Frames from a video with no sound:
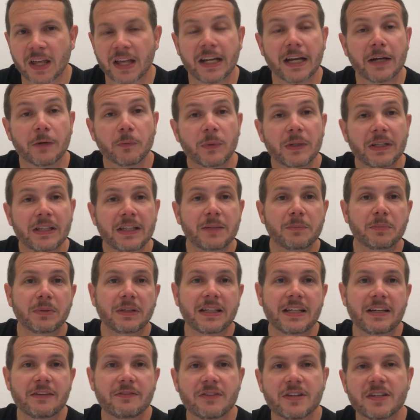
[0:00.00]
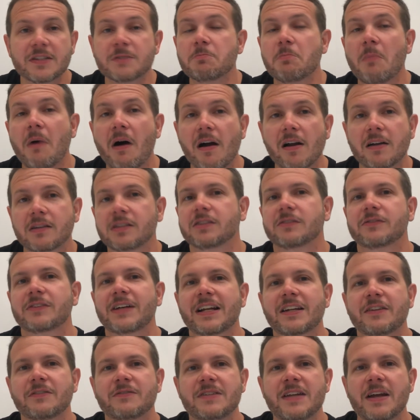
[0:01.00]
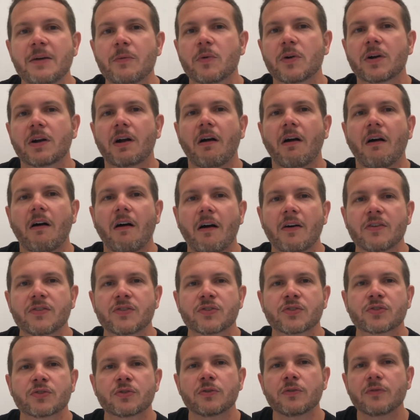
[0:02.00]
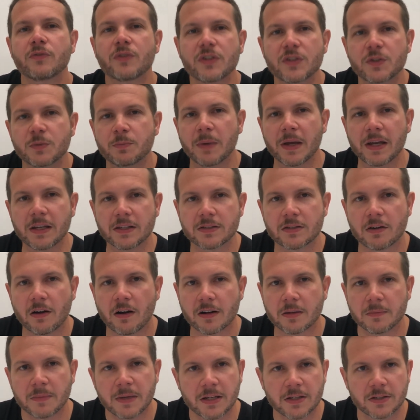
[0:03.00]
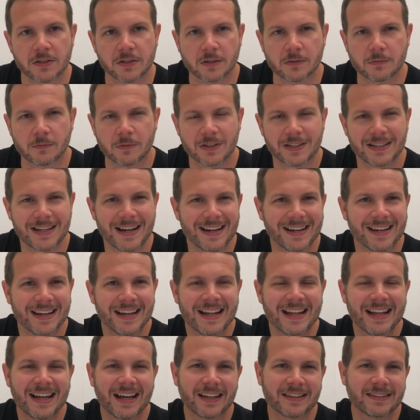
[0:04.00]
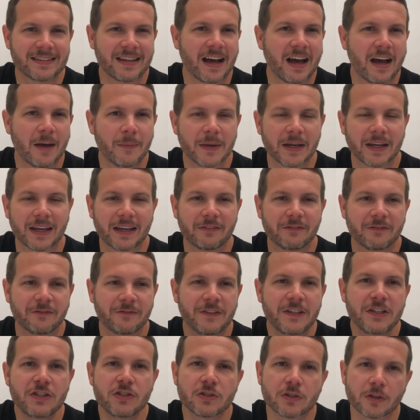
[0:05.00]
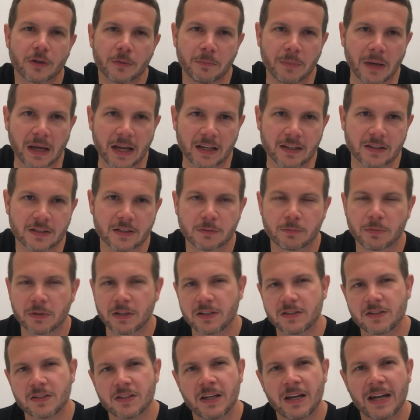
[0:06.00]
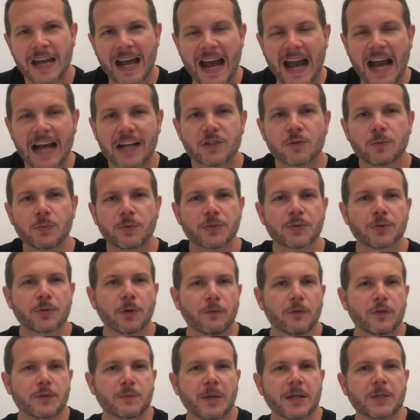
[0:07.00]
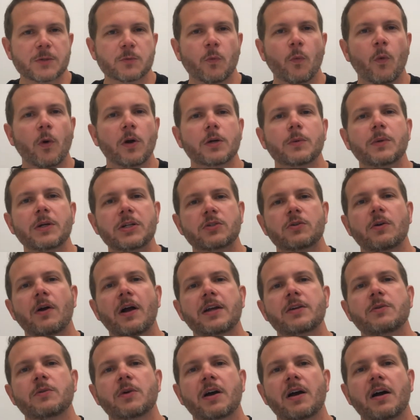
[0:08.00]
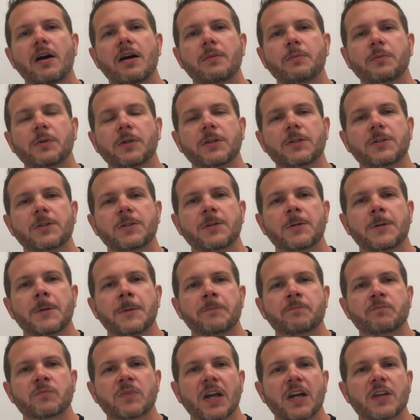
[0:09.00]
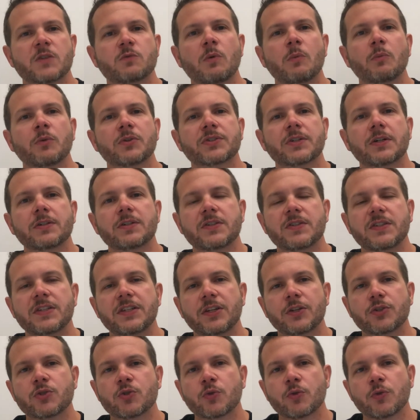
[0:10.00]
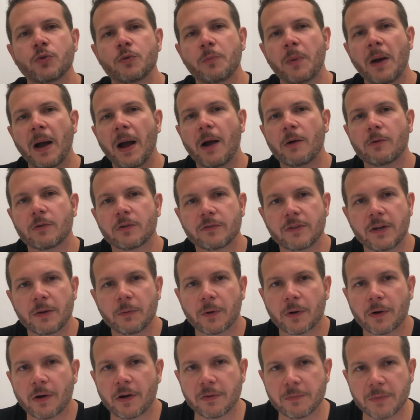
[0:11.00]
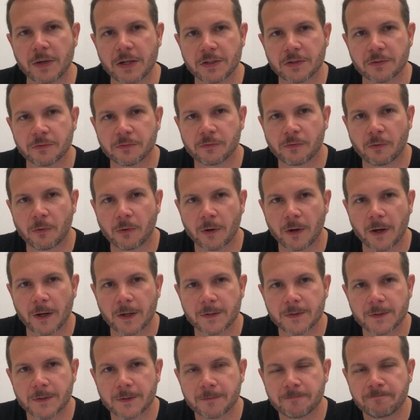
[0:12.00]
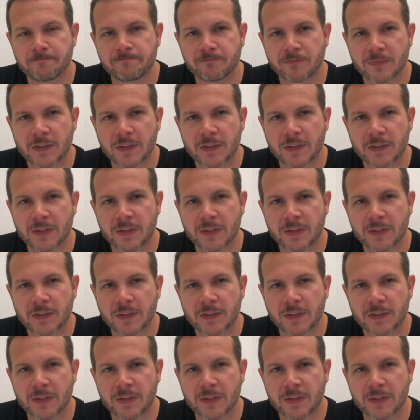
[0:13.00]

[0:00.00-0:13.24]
And I really believe this model of kind of network service-based automation, where it's not atomic feature-based, but it's actual service-based. What are we trying to accomplish? Is when we'll start to see the true power of network automation for us.